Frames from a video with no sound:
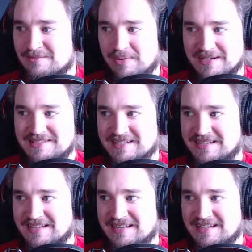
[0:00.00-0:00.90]
But
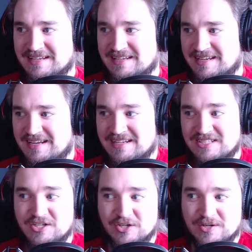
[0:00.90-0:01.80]
it's
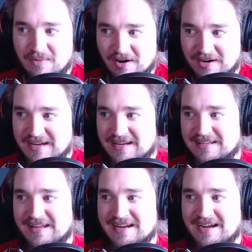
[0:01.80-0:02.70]
a good
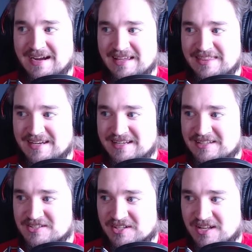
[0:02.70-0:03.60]
market. Like I think
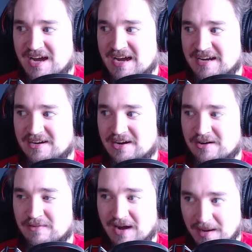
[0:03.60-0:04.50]
there's a lot
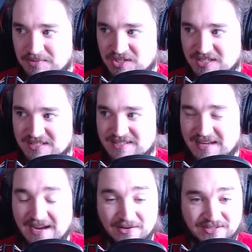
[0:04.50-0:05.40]
of options
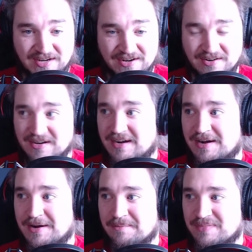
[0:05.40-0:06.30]
out there.
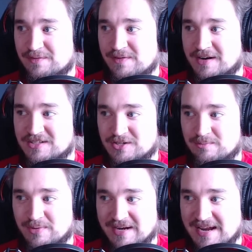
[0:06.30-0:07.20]
The Falcons
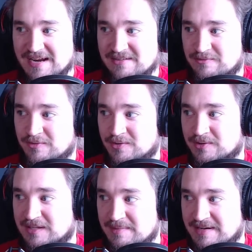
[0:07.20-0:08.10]
could bring in for
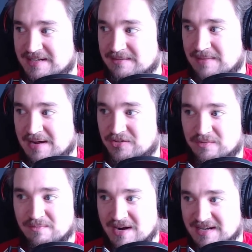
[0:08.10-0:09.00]
limited amounts
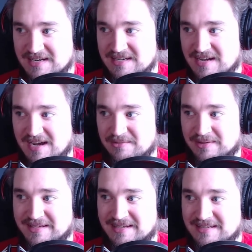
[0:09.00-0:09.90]
of money. Not
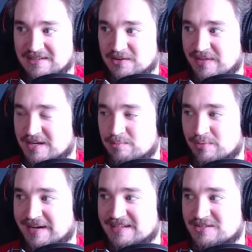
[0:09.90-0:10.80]
really, they could
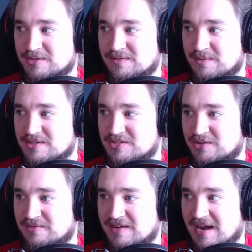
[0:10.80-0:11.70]
bring in sort of a
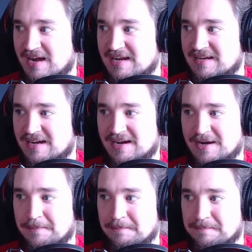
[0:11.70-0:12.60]
reserve guy
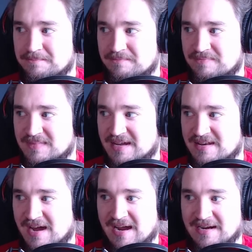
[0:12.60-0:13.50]

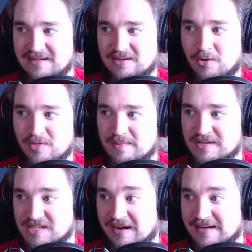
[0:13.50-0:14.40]
and not owe them a
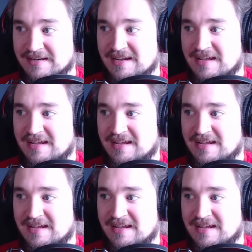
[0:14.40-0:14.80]
ton.